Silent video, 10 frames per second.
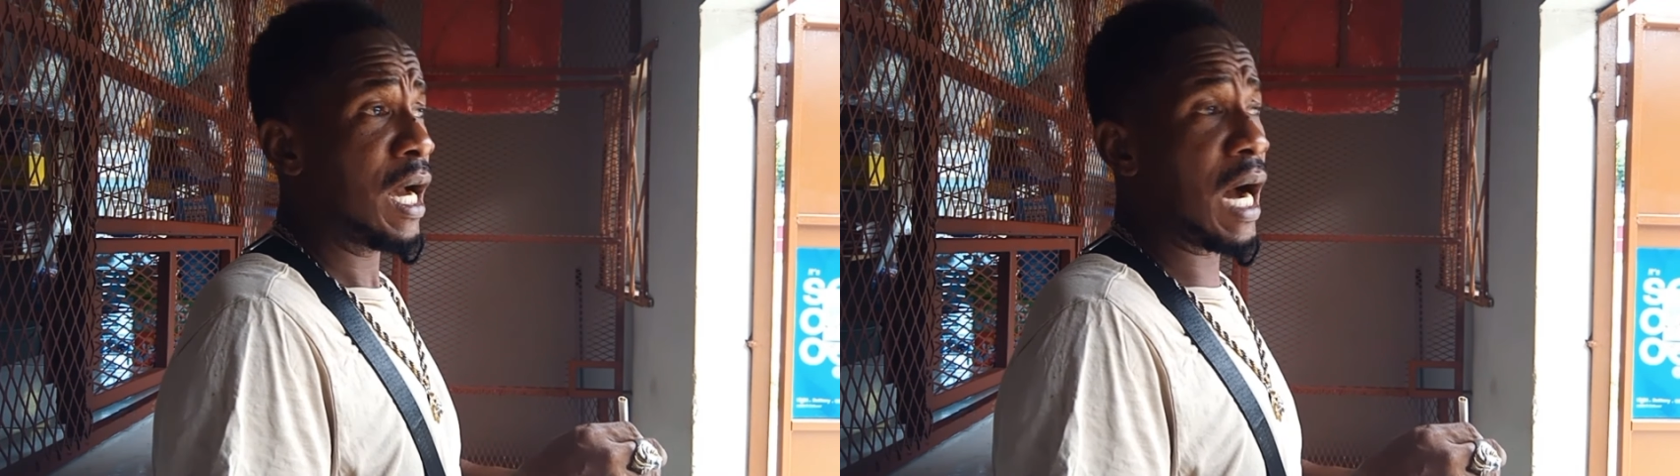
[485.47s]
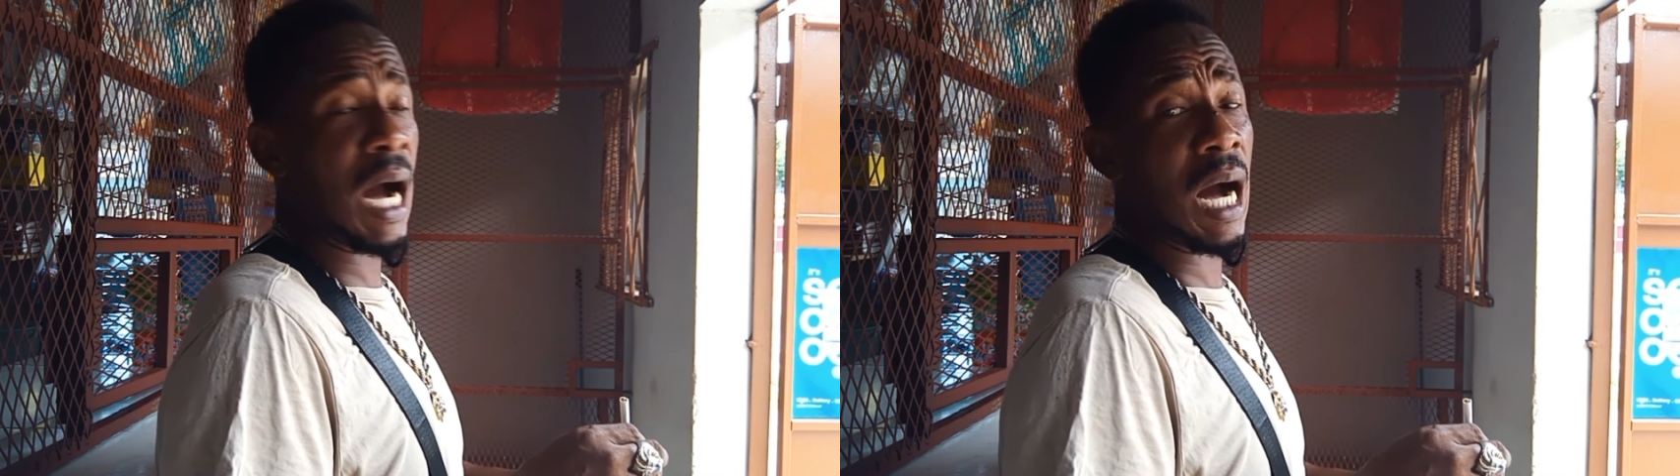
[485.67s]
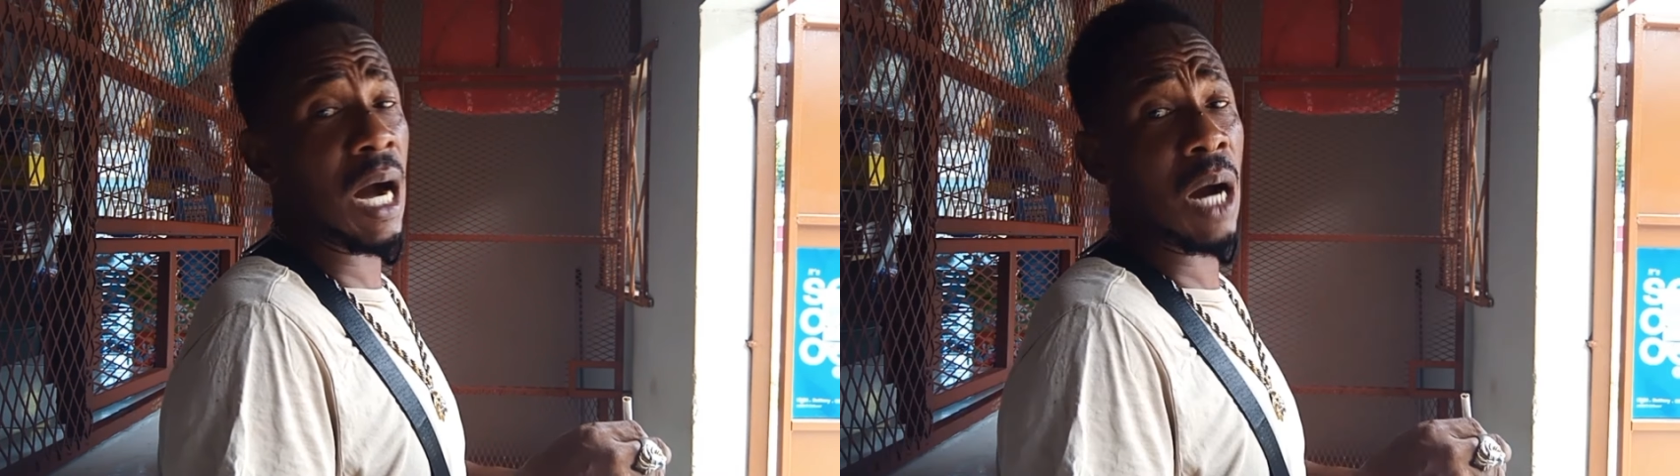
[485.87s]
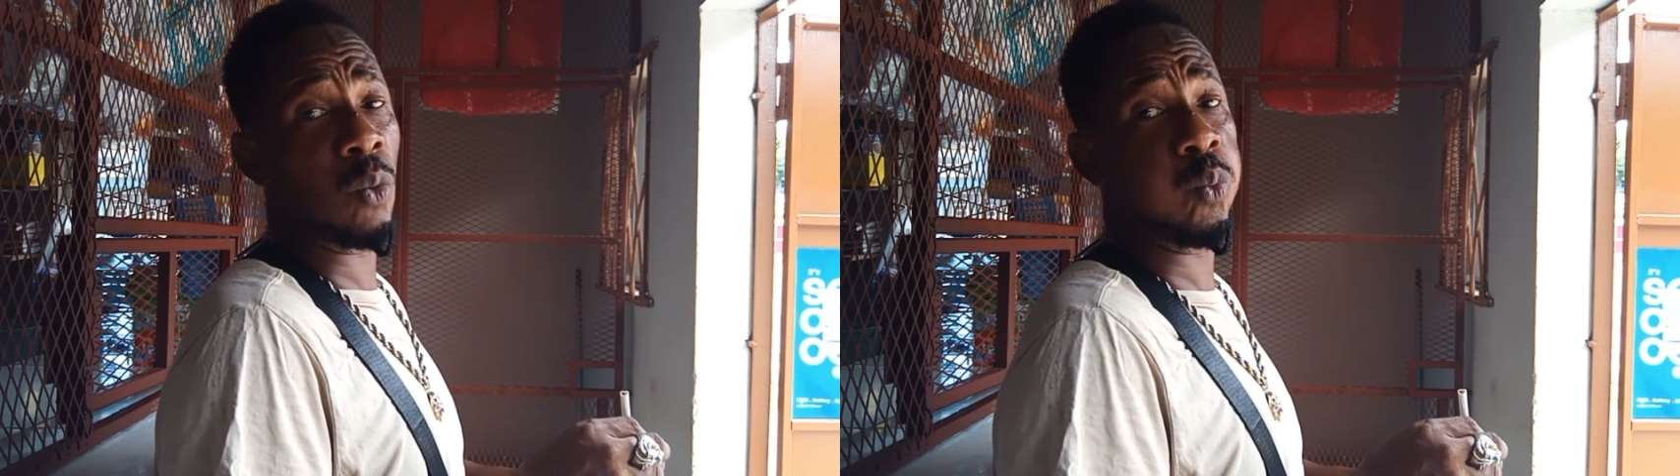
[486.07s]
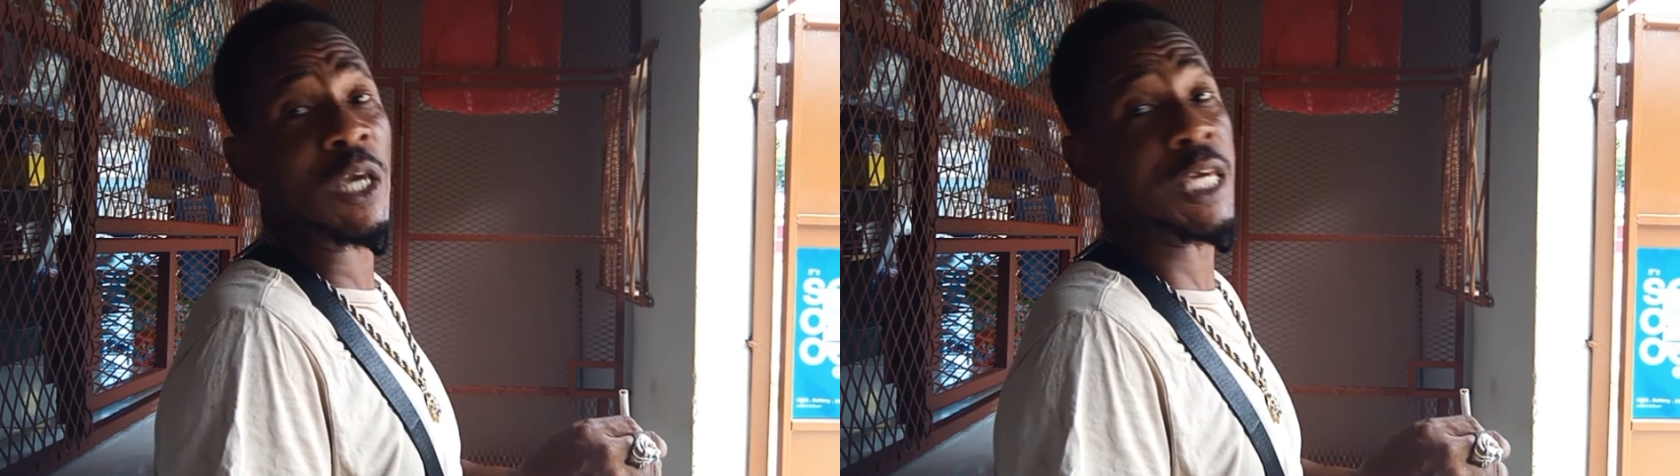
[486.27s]
and, i
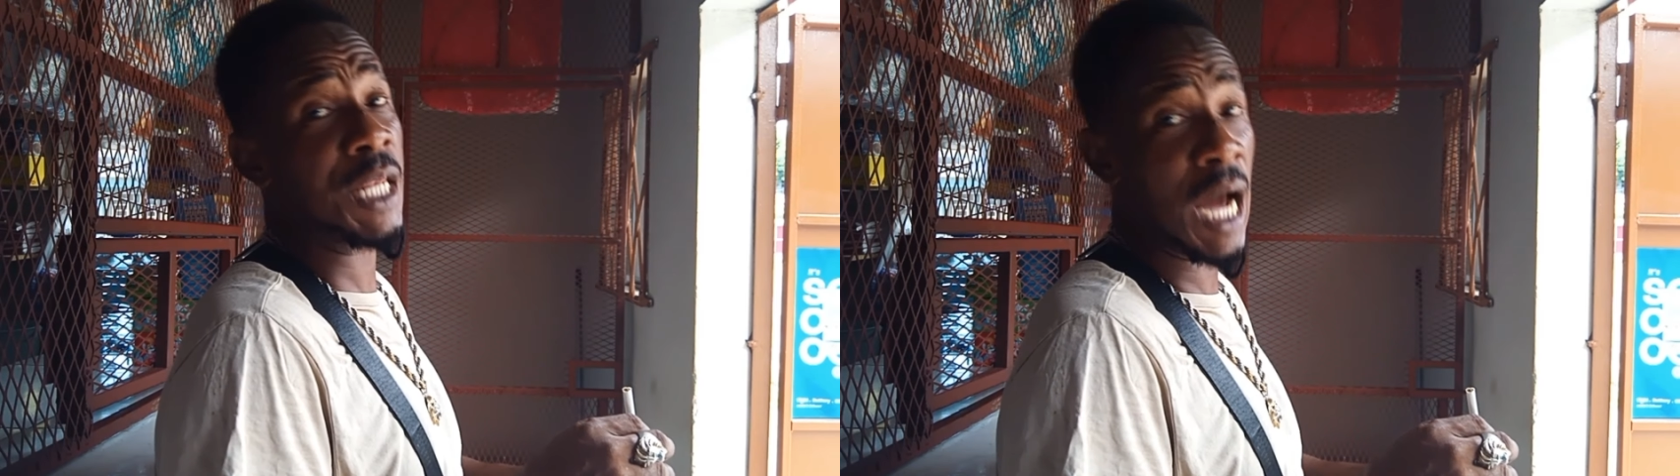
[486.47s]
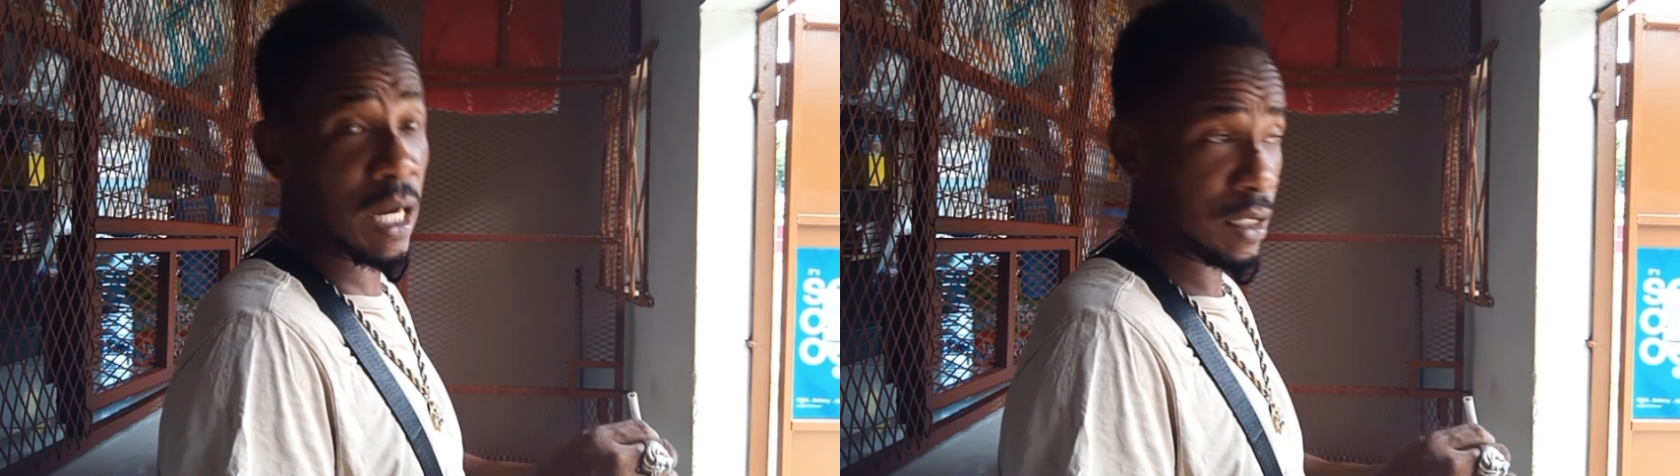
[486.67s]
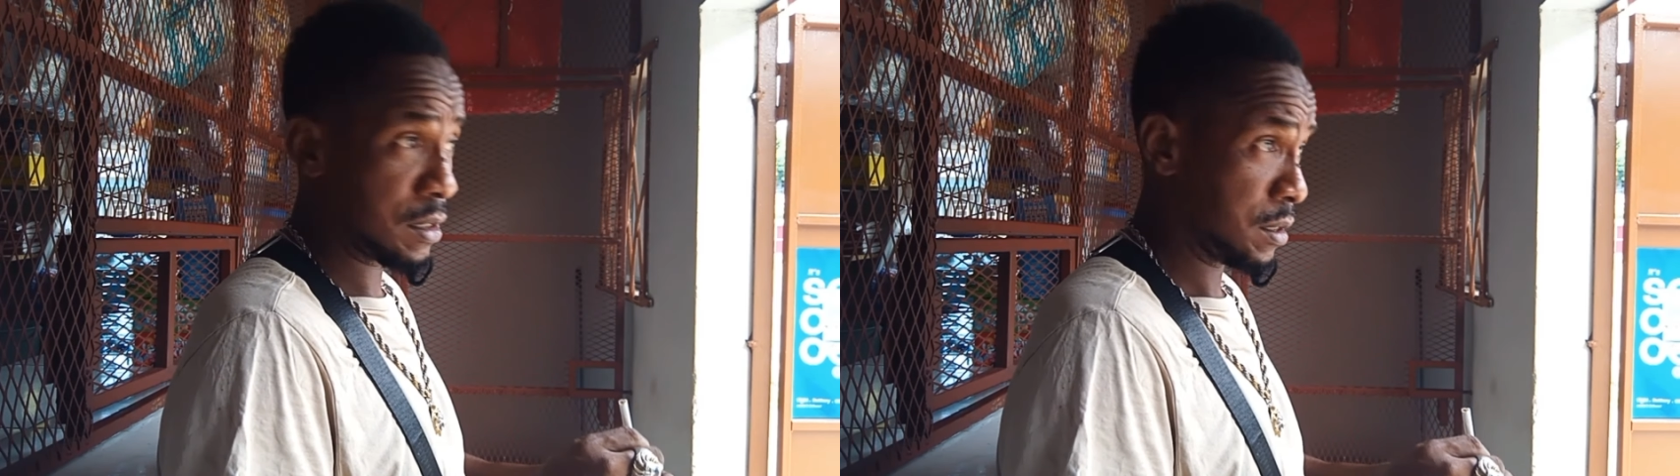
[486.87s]
and wickeder.